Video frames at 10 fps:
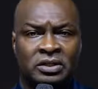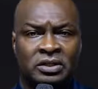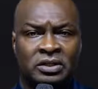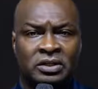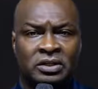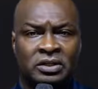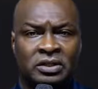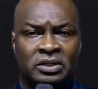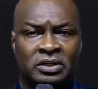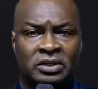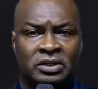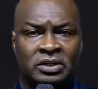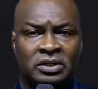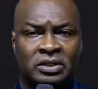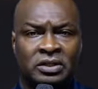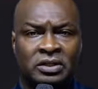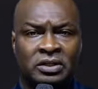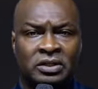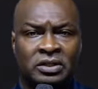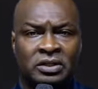(silence)